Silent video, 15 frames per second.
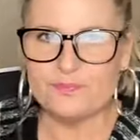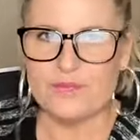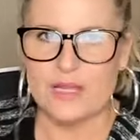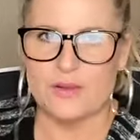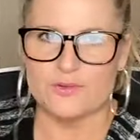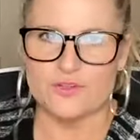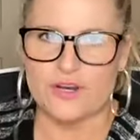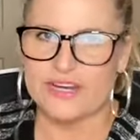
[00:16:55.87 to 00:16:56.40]

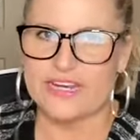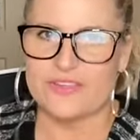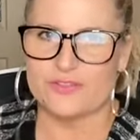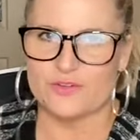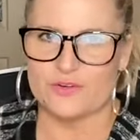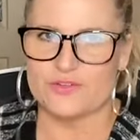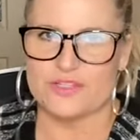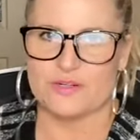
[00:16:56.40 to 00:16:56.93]
Sorry, I get
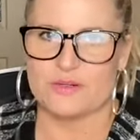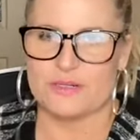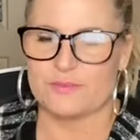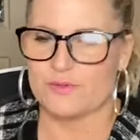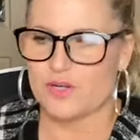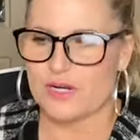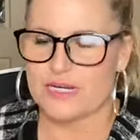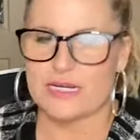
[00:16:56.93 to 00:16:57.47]
thirsty when I'm
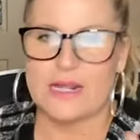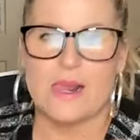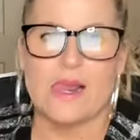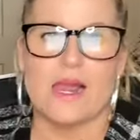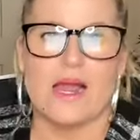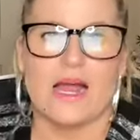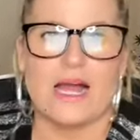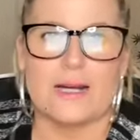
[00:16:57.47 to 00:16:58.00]
talking.
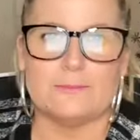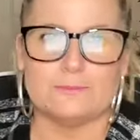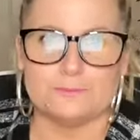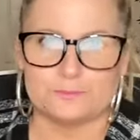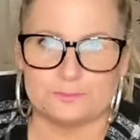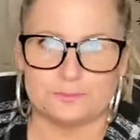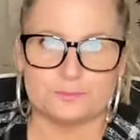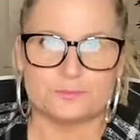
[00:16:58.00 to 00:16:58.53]

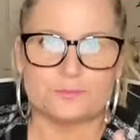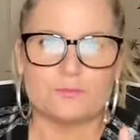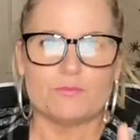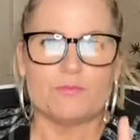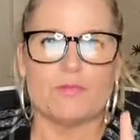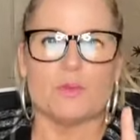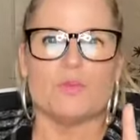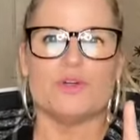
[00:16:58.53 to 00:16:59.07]

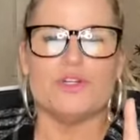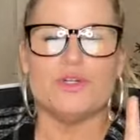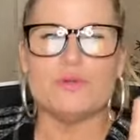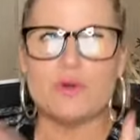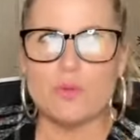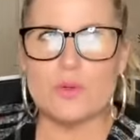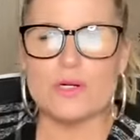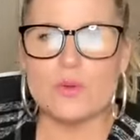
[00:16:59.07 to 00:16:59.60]
When you go
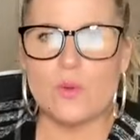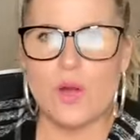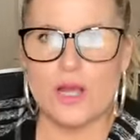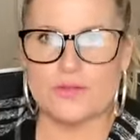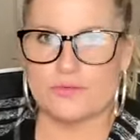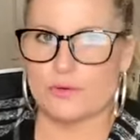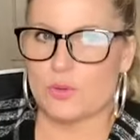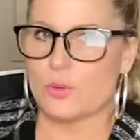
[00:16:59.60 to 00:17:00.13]
on a
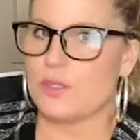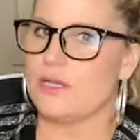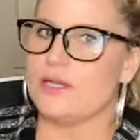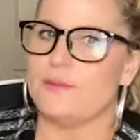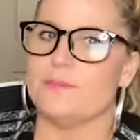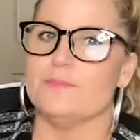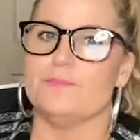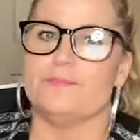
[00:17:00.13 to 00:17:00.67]
walkthrough,
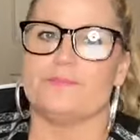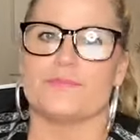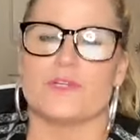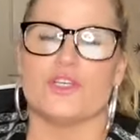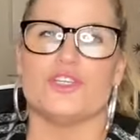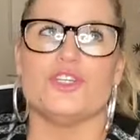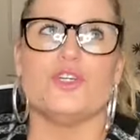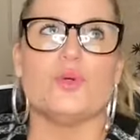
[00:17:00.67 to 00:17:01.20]

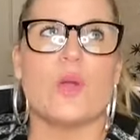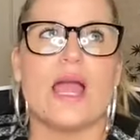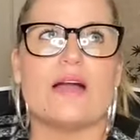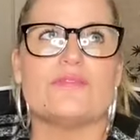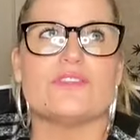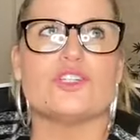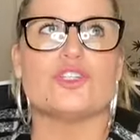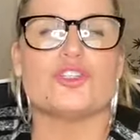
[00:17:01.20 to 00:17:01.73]
you have
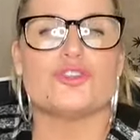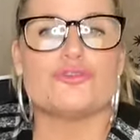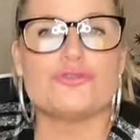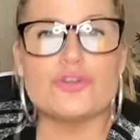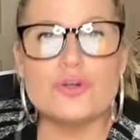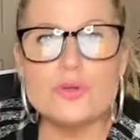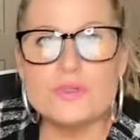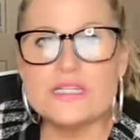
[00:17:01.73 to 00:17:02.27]
to
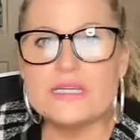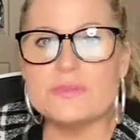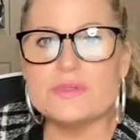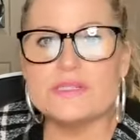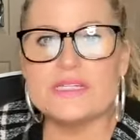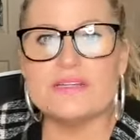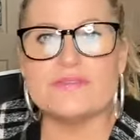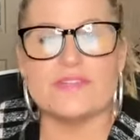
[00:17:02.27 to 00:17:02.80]
truly
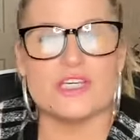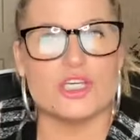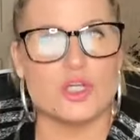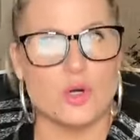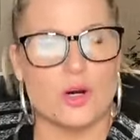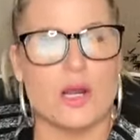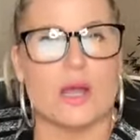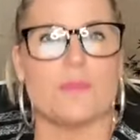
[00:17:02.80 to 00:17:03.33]
believe that
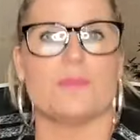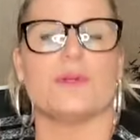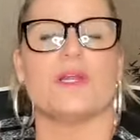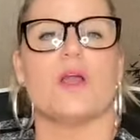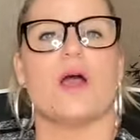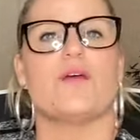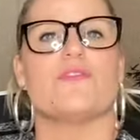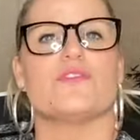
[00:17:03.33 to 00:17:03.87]
your company
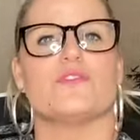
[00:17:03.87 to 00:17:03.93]
offers